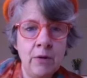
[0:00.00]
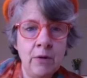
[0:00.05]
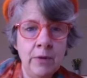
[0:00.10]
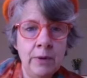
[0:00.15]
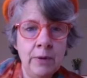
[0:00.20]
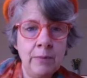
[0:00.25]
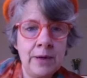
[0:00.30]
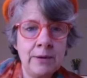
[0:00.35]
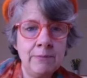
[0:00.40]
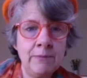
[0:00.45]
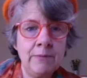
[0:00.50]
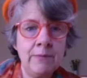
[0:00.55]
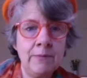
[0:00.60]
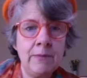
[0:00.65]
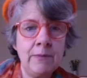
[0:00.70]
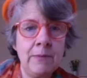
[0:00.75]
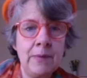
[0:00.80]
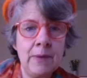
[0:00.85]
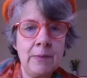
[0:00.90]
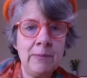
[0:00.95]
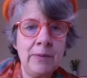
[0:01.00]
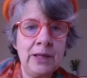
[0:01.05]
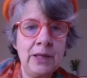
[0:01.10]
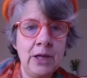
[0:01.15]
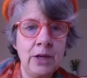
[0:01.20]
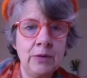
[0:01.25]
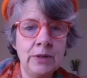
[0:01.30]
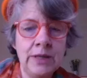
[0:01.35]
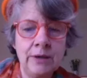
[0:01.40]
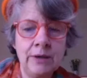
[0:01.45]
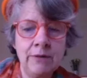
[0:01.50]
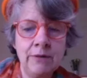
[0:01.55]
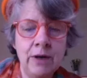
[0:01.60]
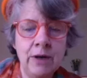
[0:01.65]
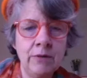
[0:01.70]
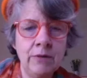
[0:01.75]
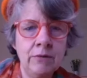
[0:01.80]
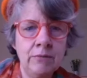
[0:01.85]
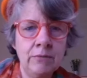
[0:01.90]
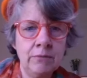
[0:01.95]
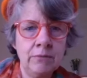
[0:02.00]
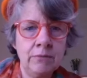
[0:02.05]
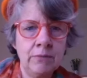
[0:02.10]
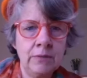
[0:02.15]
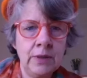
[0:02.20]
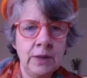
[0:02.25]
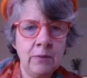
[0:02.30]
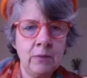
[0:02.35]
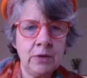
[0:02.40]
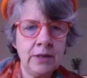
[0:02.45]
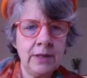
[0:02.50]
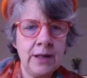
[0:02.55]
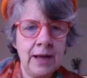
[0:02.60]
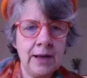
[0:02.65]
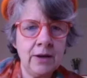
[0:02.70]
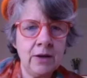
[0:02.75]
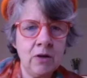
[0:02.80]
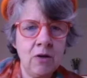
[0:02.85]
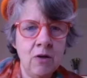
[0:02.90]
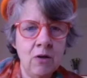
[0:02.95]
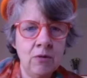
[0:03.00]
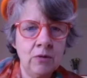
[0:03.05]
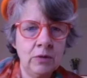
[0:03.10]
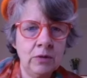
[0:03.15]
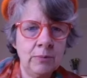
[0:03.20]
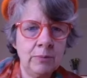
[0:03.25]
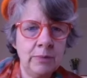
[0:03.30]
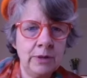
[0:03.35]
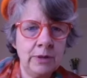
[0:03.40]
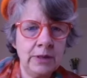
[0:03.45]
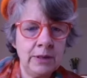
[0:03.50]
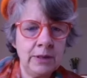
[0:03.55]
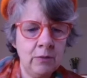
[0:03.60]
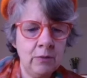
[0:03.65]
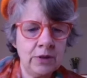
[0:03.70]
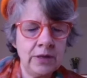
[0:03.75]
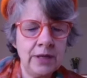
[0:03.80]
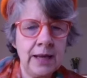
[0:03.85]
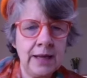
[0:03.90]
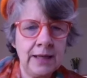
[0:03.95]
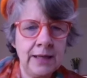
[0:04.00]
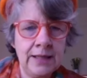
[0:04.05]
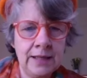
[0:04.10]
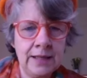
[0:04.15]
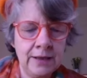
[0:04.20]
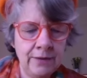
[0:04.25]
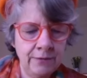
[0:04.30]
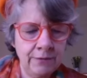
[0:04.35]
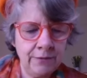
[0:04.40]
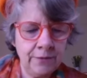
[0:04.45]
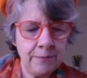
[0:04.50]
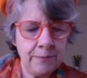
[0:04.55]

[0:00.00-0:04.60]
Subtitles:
We went below zero. It wasn't that cold, but it was negative.